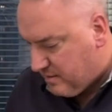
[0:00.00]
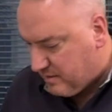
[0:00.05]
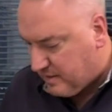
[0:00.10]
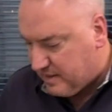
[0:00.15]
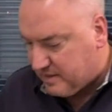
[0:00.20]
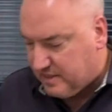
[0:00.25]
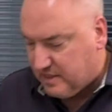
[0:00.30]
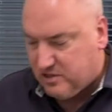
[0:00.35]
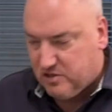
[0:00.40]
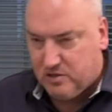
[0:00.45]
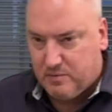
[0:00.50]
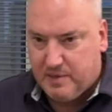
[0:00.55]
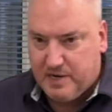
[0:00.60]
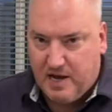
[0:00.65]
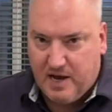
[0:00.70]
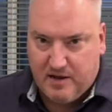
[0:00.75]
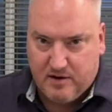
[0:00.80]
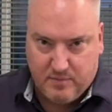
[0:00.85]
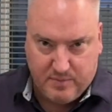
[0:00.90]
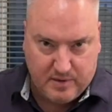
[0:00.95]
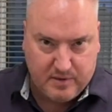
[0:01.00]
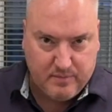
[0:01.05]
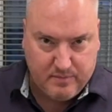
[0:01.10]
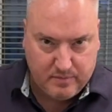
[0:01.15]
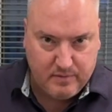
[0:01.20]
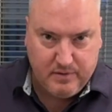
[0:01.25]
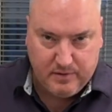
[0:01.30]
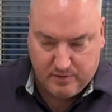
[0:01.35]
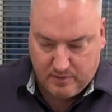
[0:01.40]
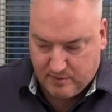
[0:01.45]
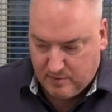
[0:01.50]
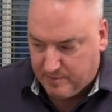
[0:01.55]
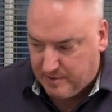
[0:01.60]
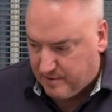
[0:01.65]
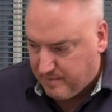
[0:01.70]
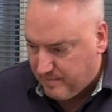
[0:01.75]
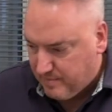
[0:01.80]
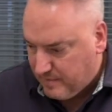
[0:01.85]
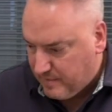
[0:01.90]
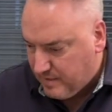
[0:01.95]
Guess that should have been hotter, but you know what I mean.
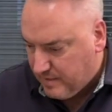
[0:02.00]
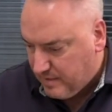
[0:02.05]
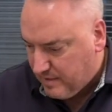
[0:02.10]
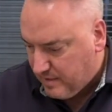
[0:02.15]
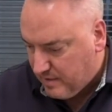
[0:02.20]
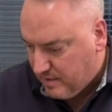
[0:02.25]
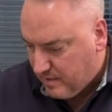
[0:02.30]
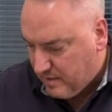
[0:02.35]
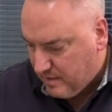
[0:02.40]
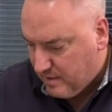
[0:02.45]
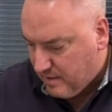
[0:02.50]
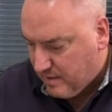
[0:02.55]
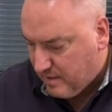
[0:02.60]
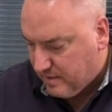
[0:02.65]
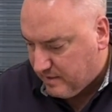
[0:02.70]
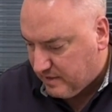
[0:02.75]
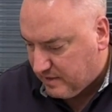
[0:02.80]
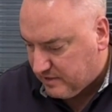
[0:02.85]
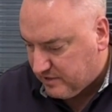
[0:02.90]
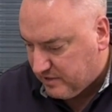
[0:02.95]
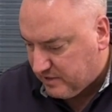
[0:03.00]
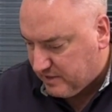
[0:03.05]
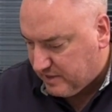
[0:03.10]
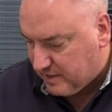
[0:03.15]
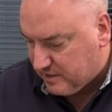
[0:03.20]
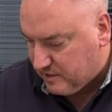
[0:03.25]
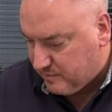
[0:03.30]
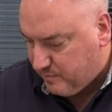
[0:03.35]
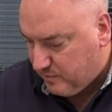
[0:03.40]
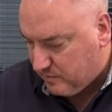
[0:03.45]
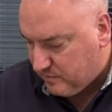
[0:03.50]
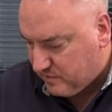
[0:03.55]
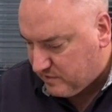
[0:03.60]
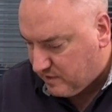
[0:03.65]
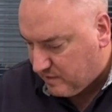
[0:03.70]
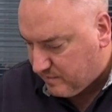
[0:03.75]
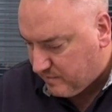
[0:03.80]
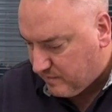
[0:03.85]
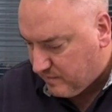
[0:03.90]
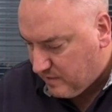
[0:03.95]
And then she says, spoon
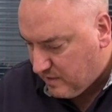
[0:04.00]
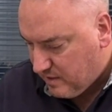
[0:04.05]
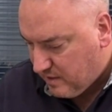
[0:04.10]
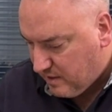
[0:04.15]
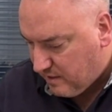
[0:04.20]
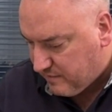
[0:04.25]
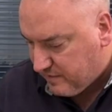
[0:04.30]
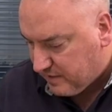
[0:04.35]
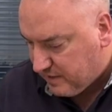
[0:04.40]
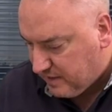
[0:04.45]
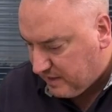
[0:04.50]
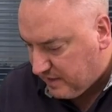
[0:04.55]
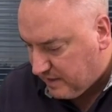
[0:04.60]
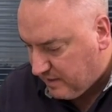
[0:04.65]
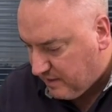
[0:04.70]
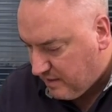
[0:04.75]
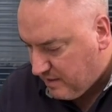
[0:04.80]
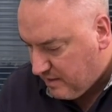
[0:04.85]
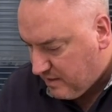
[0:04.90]
some of the ghee.